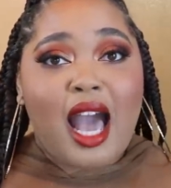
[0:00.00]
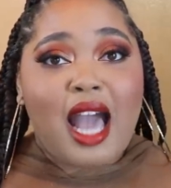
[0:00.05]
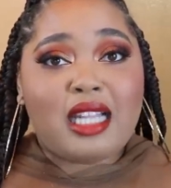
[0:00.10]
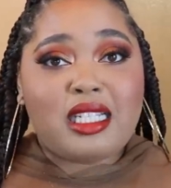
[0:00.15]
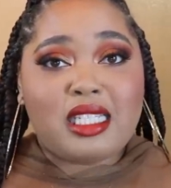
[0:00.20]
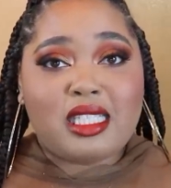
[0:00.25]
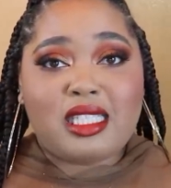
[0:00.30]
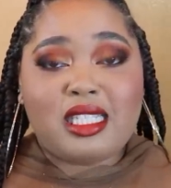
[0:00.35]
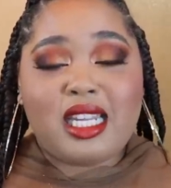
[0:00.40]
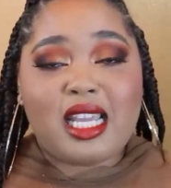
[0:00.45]
I
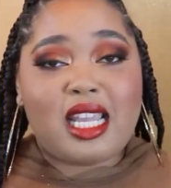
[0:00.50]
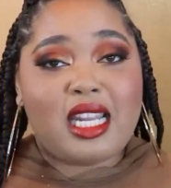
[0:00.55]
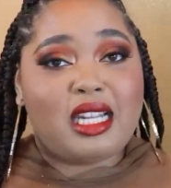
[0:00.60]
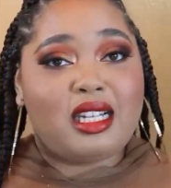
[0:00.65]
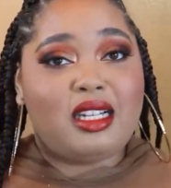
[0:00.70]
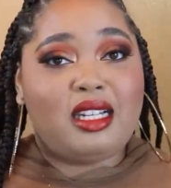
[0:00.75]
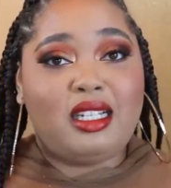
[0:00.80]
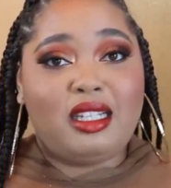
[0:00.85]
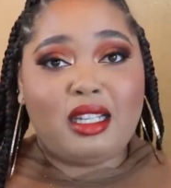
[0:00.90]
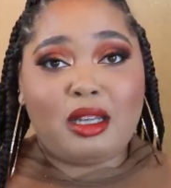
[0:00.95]
just
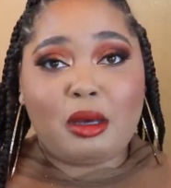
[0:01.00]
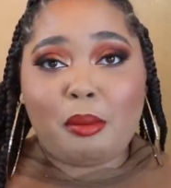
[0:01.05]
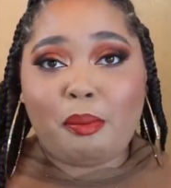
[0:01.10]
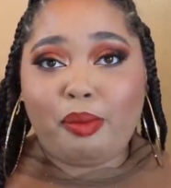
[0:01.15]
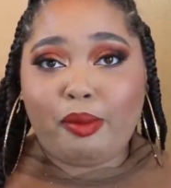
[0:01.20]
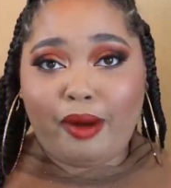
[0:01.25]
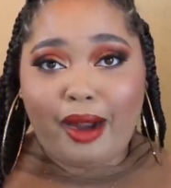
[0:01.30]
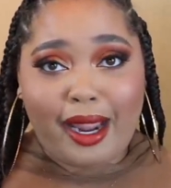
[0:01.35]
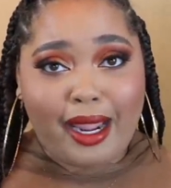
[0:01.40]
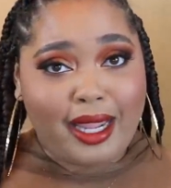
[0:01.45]
needed a little
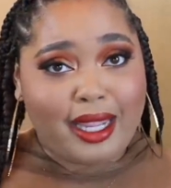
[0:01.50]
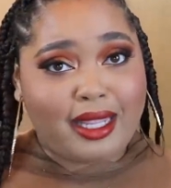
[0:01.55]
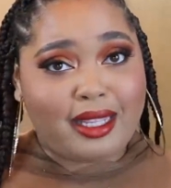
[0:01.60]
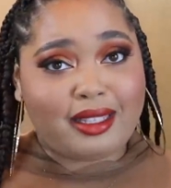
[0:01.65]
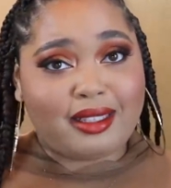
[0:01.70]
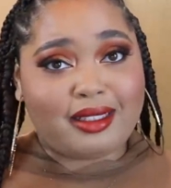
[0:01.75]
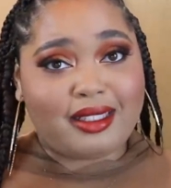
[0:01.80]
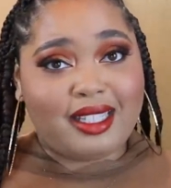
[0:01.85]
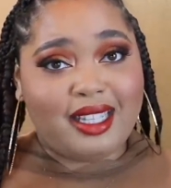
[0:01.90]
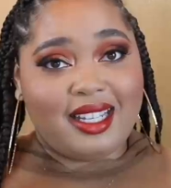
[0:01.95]

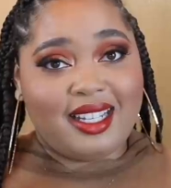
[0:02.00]
break.